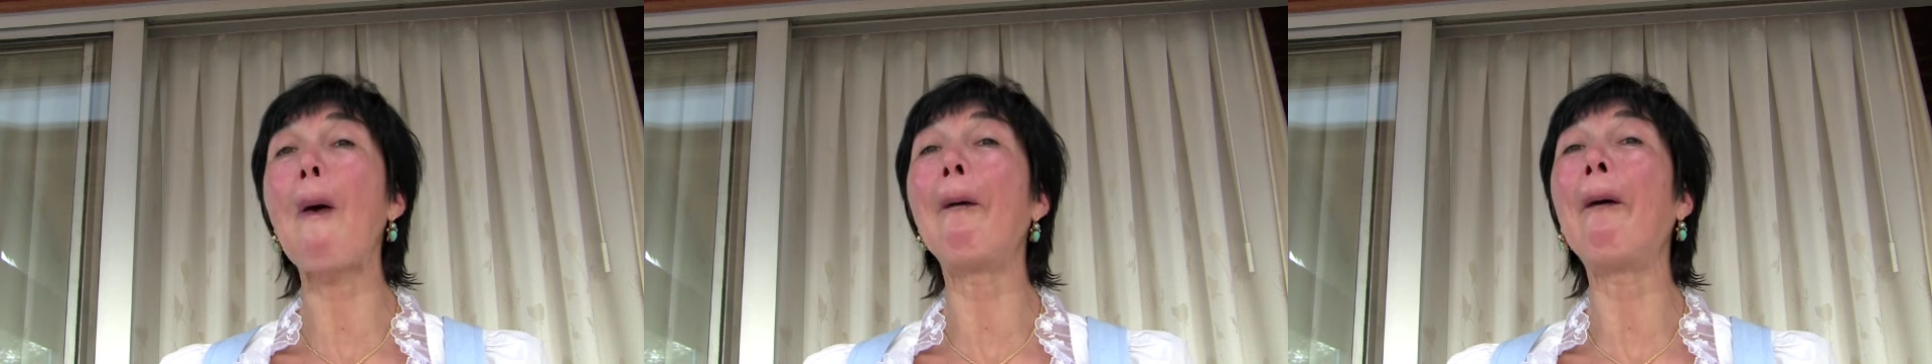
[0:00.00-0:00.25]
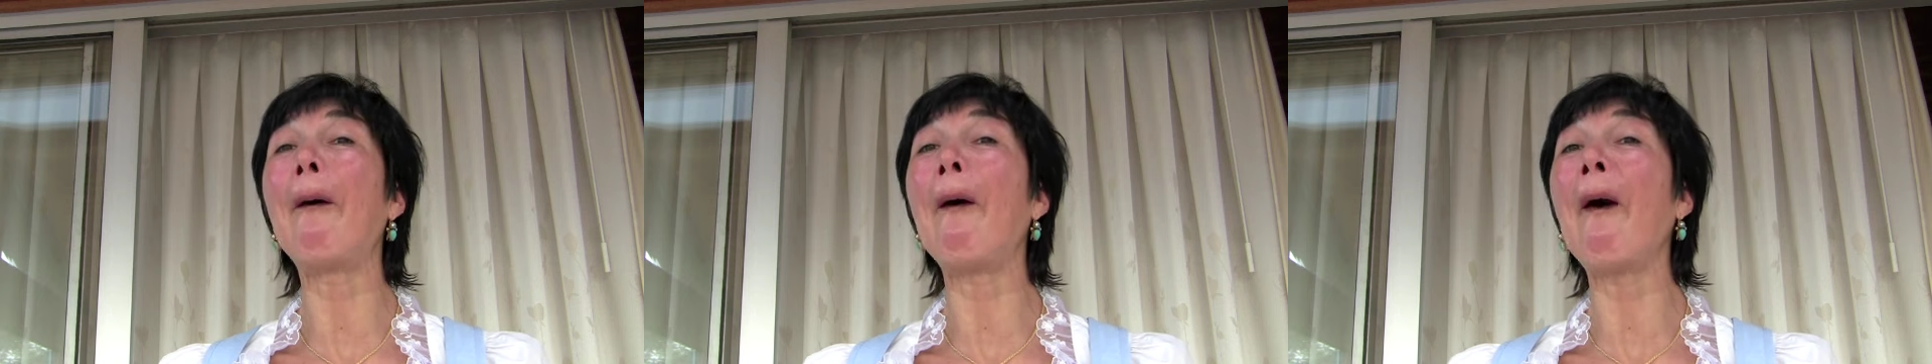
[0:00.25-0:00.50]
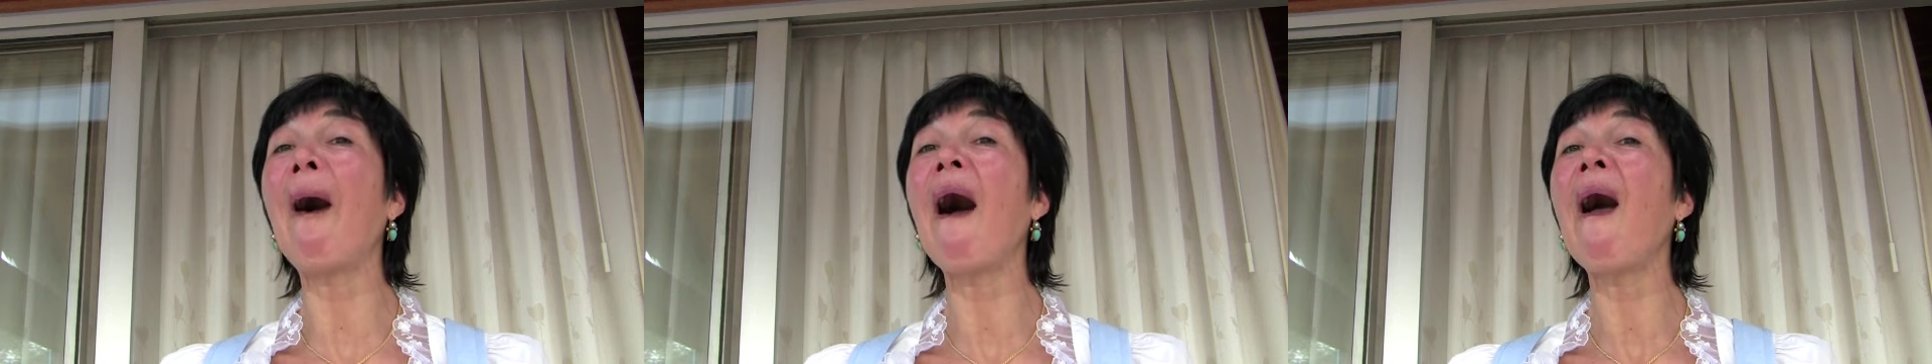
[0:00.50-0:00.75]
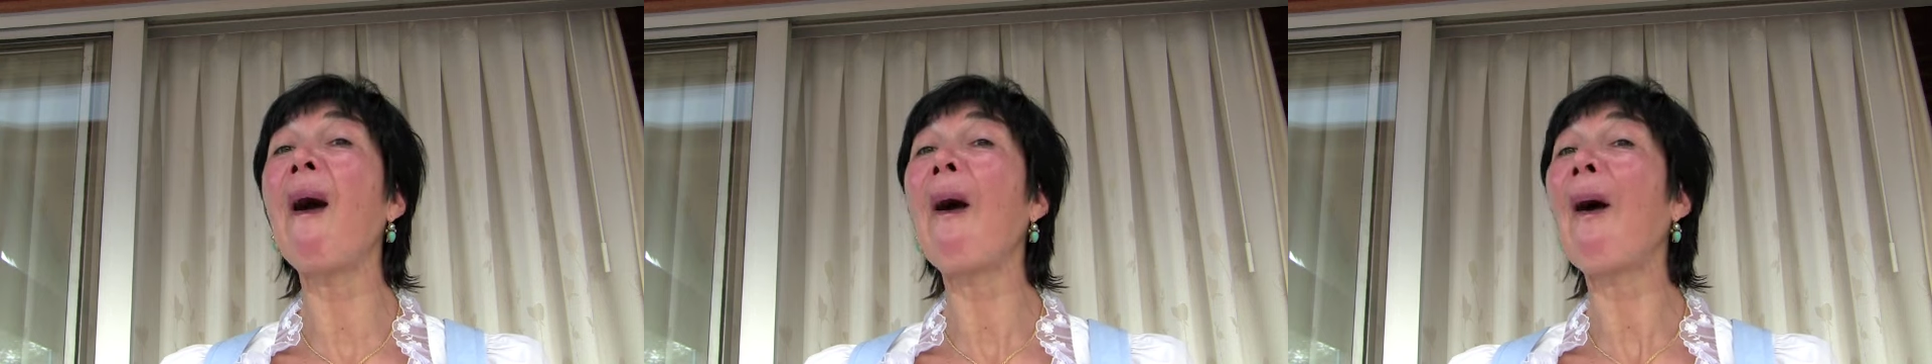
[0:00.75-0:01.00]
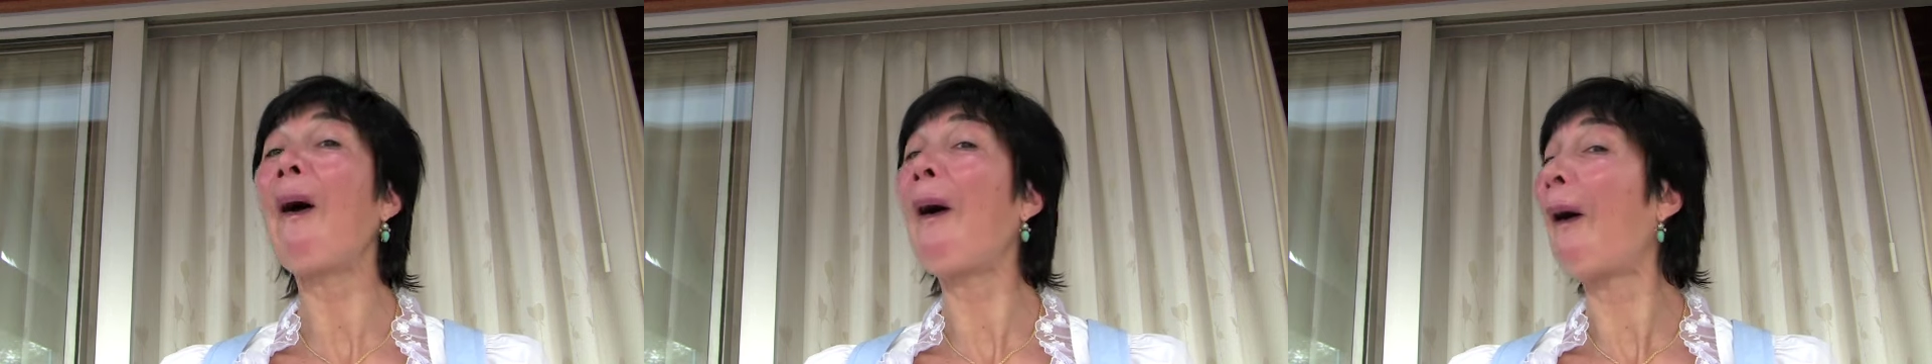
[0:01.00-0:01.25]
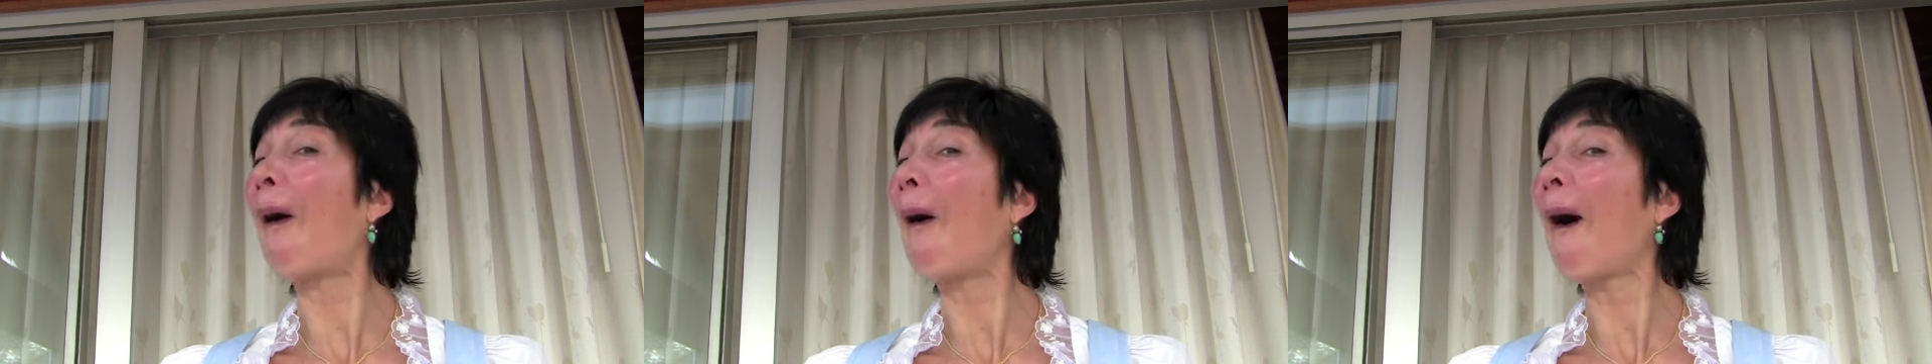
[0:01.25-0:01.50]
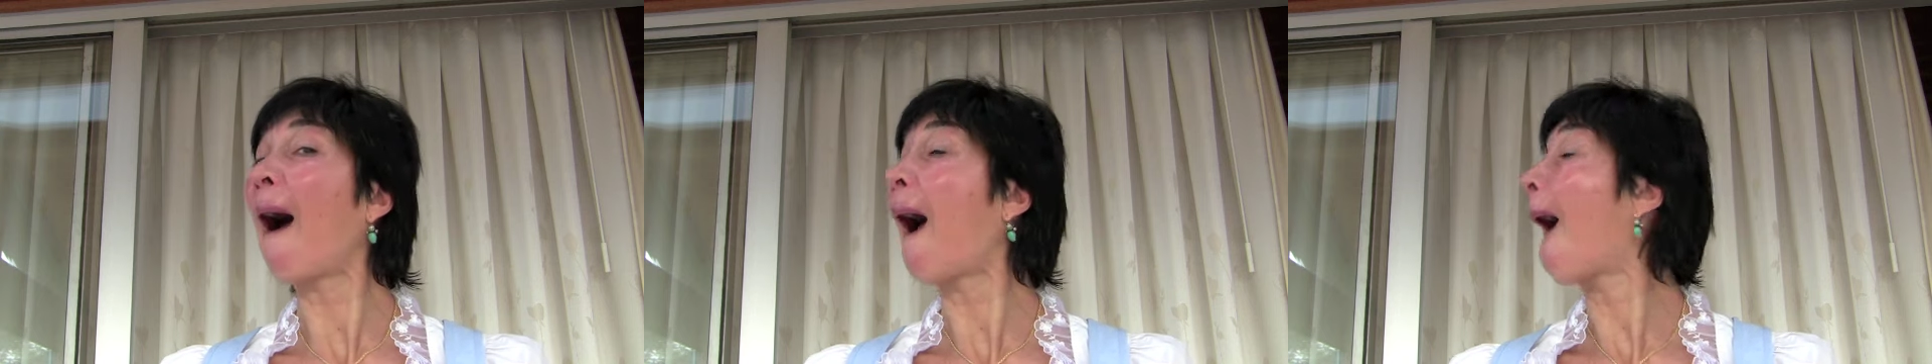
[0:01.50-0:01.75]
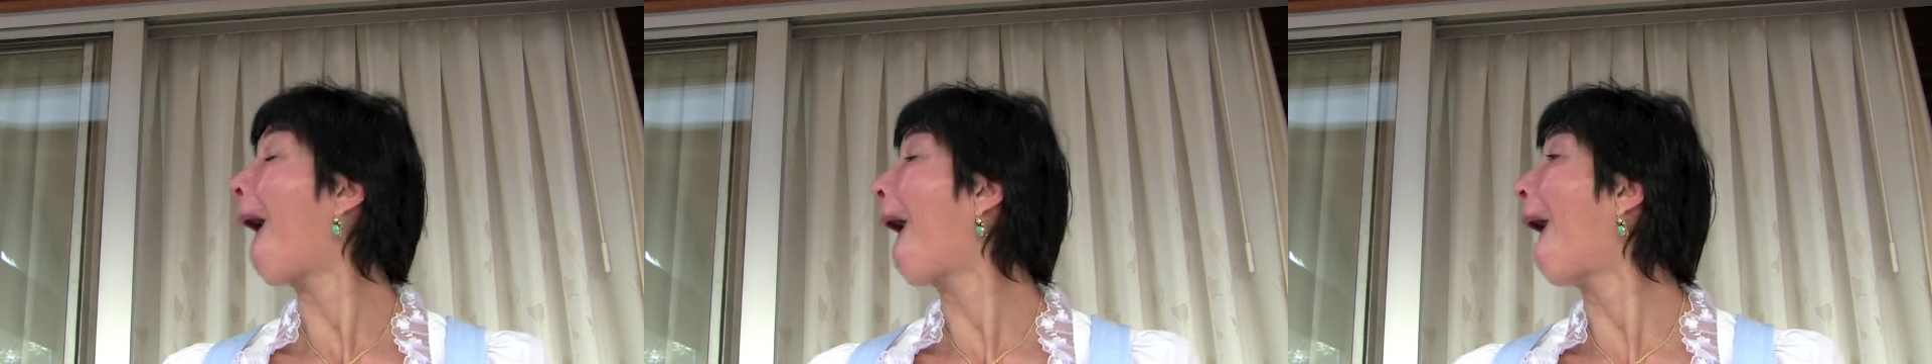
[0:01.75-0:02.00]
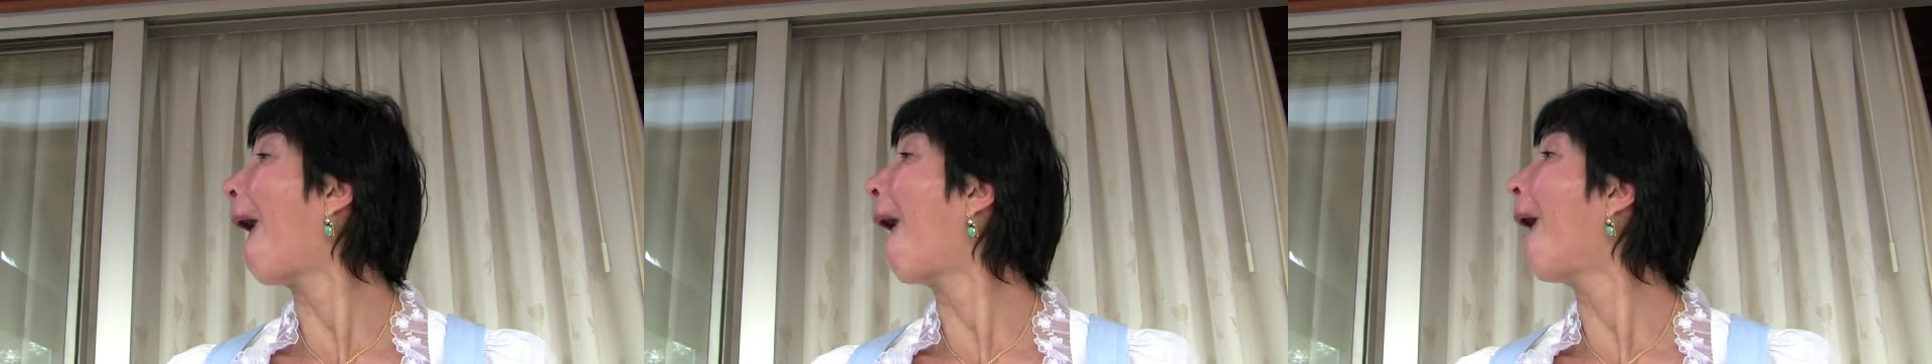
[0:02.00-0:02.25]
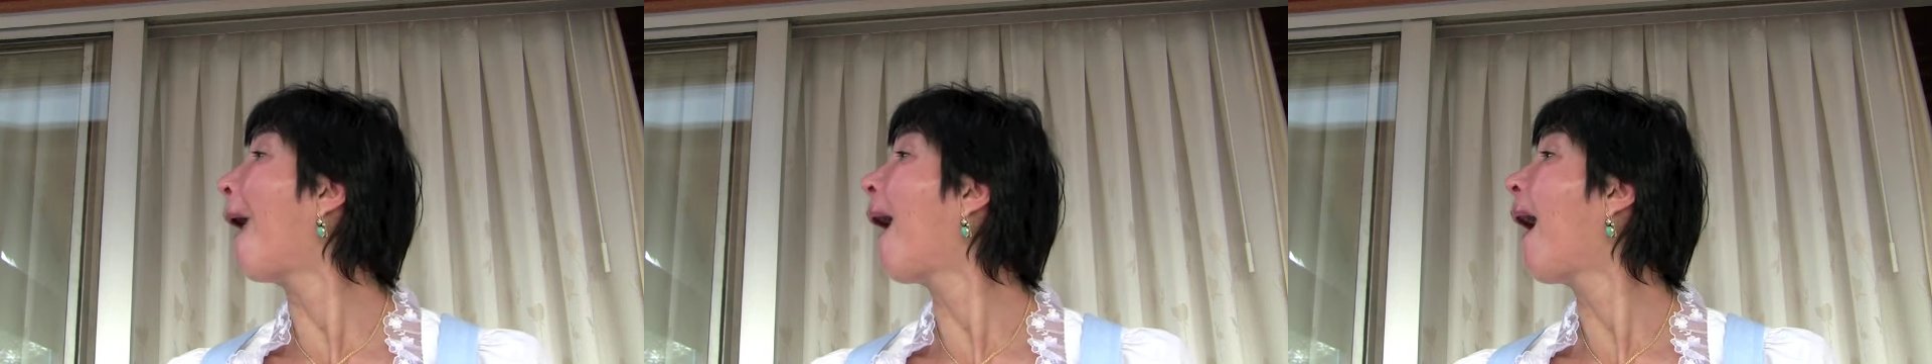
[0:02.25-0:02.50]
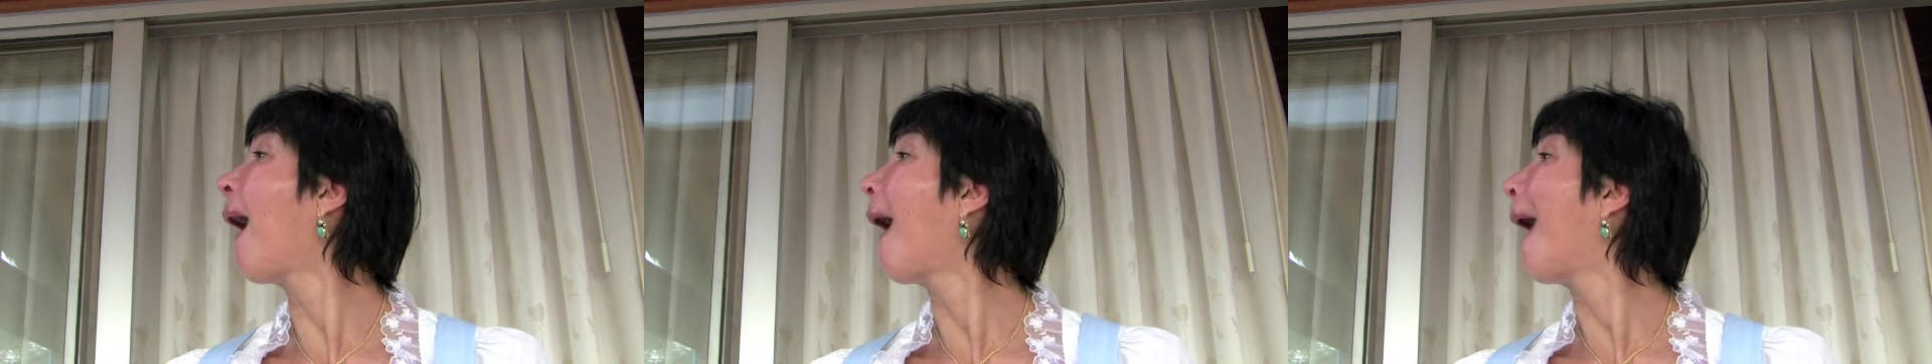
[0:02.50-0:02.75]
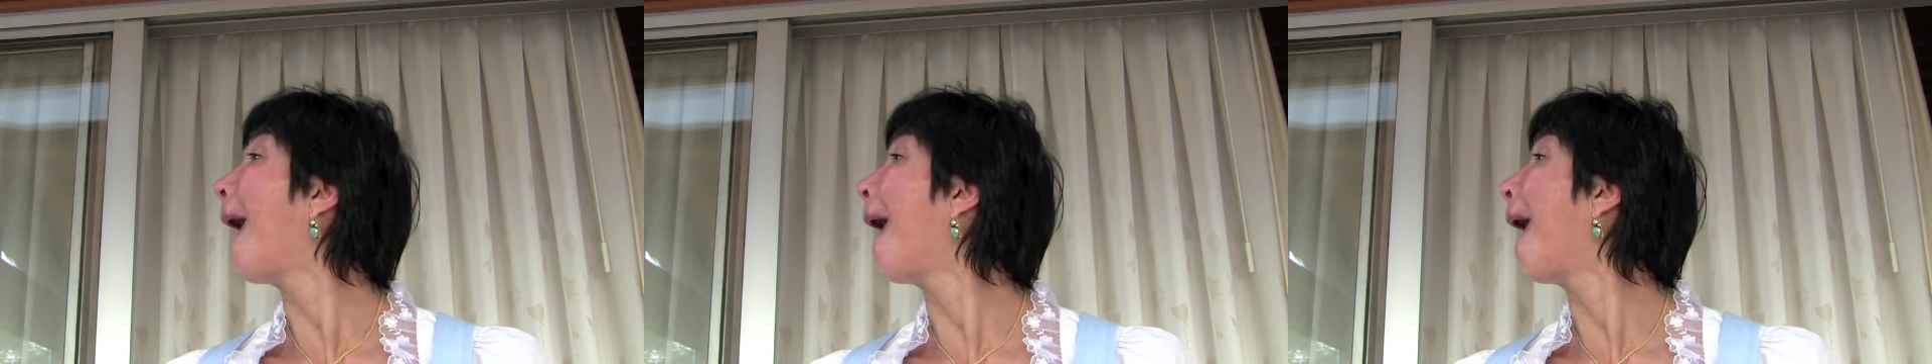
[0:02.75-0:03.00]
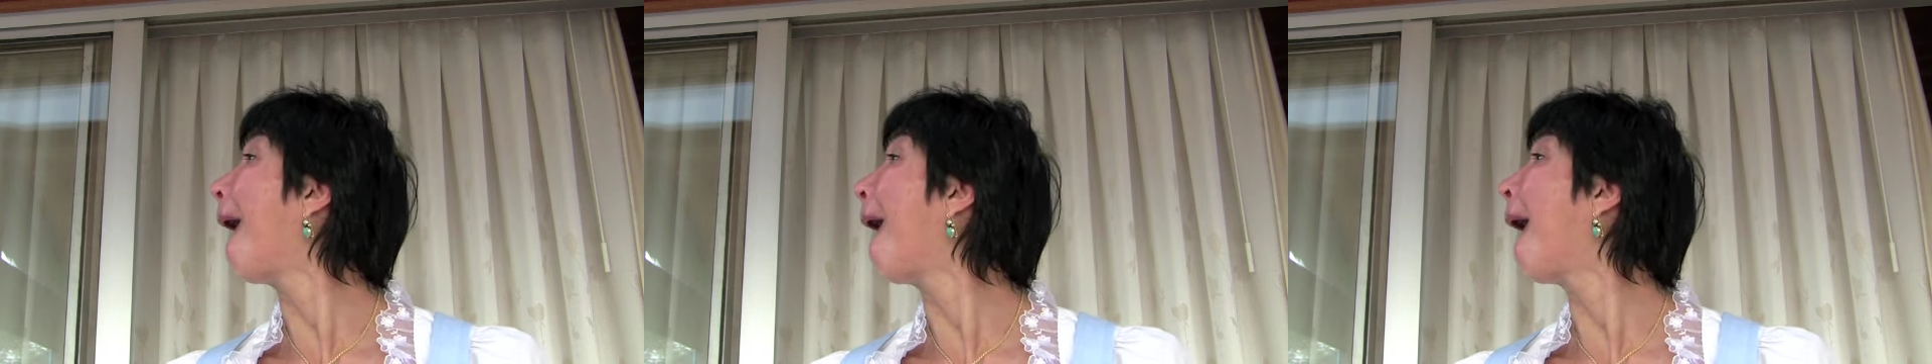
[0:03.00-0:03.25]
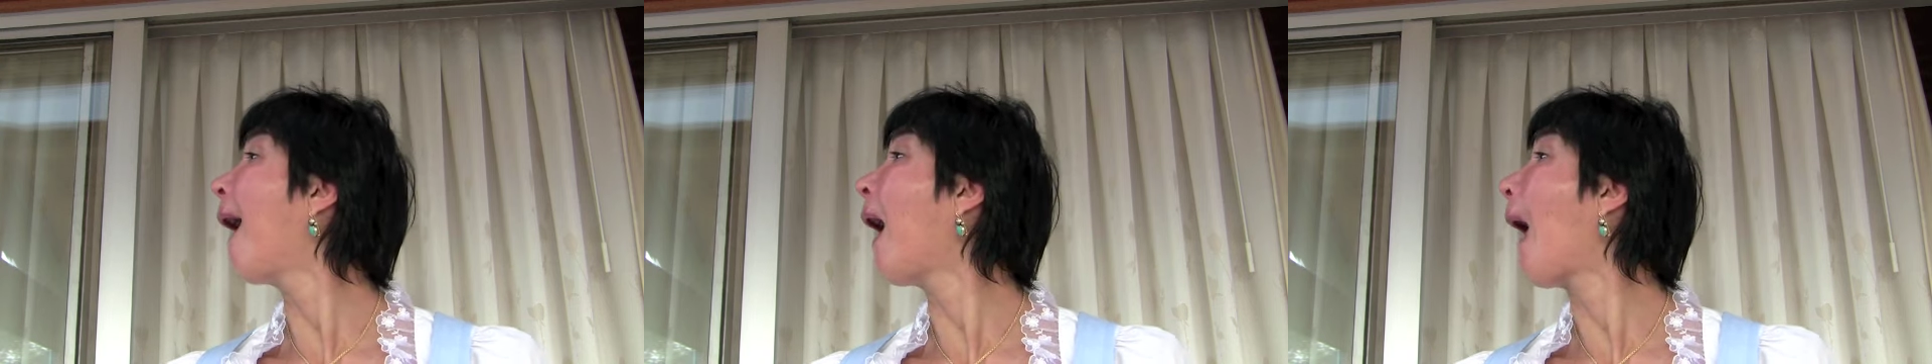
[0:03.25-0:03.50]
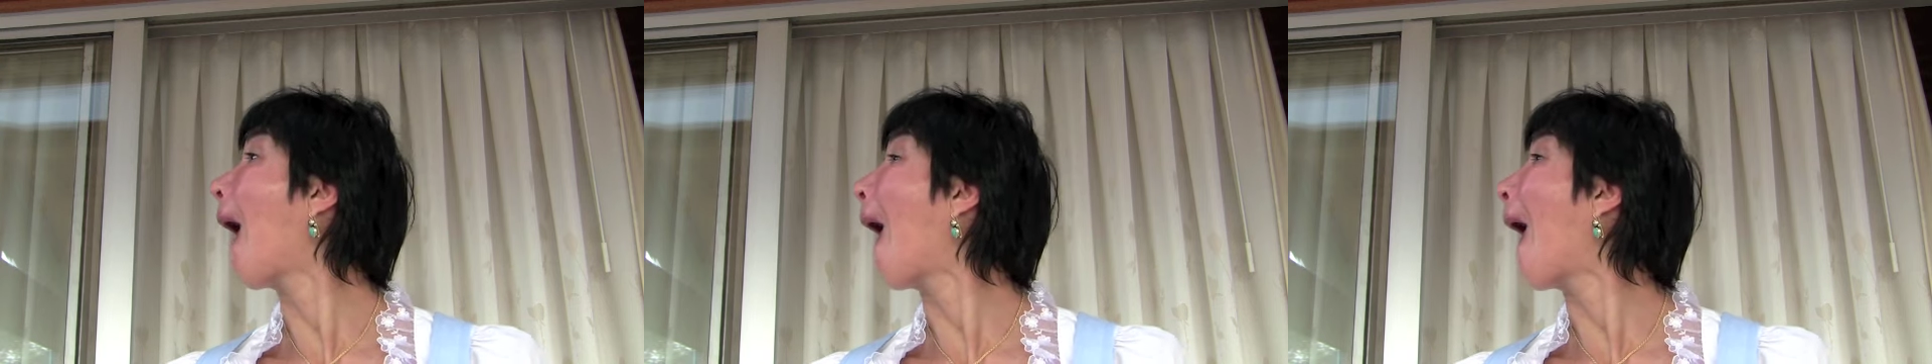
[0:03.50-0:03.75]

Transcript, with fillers: Oh, oh, oh, oh,